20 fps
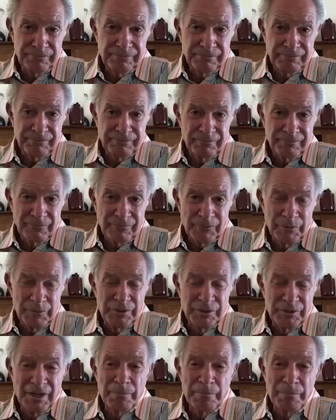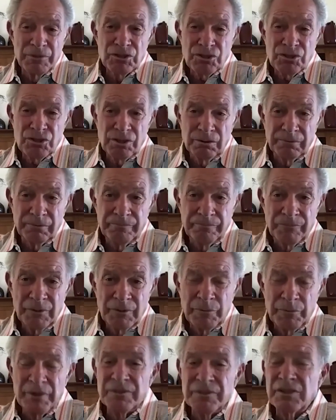We're number 2. We're in the top
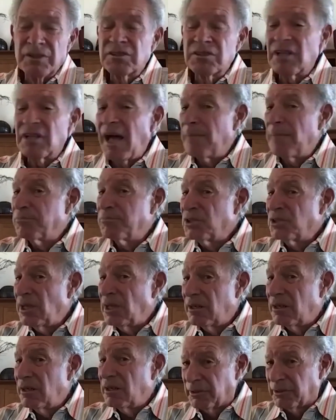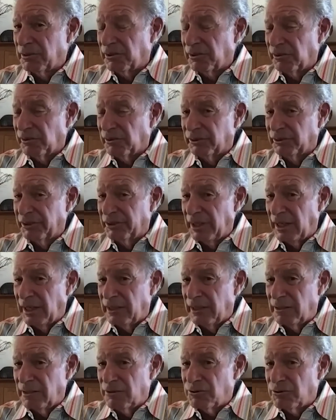10 of all home improvement companies in America in the
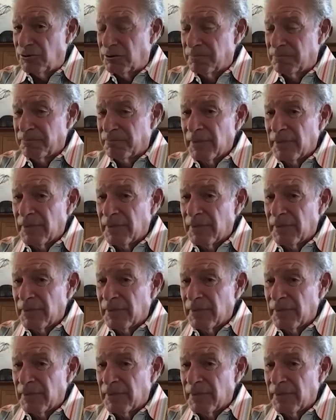early 80s.